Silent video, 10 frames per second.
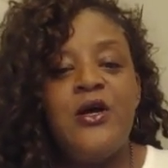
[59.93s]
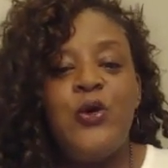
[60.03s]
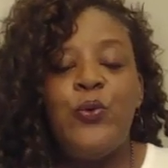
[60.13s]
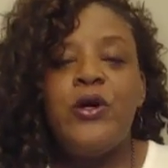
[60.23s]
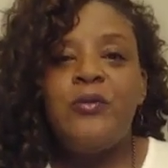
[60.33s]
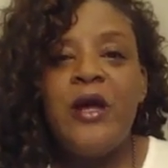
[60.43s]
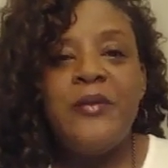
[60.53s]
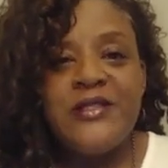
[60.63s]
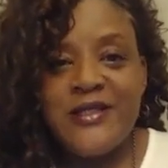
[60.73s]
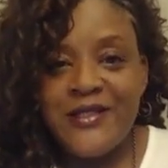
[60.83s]
Well,
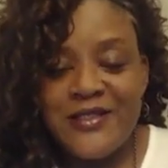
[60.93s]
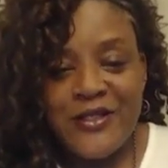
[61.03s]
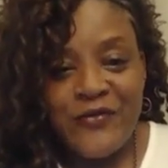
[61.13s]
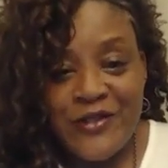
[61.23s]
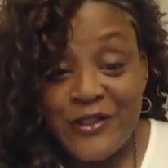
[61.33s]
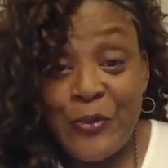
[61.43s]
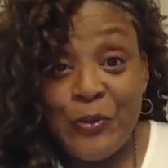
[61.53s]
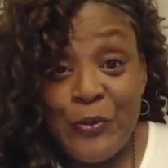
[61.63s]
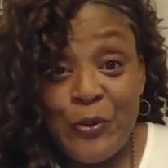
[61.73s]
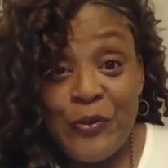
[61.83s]
maybe it's good stuff to some
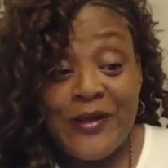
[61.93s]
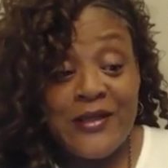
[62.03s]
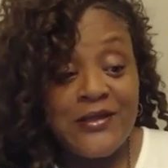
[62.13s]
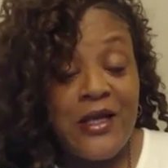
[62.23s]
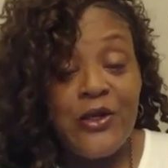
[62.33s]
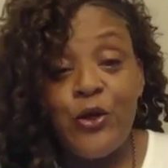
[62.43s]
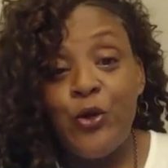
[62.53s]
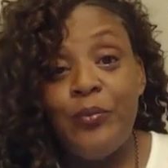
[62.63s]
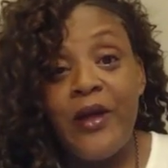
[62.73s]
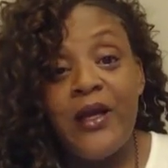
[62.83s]
people because I
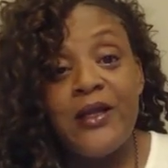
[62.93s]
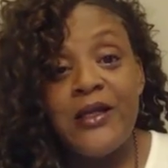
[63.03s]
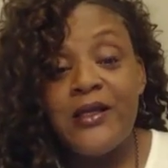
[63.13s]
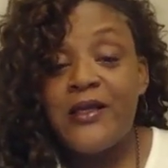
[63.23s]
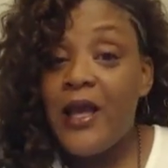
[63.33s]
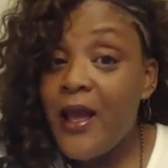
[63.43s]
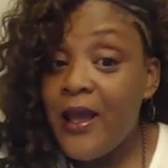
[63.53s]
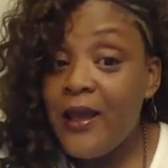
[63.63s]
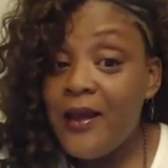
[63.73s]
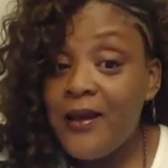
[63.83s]
know back in the
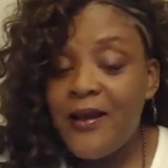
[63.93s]
day,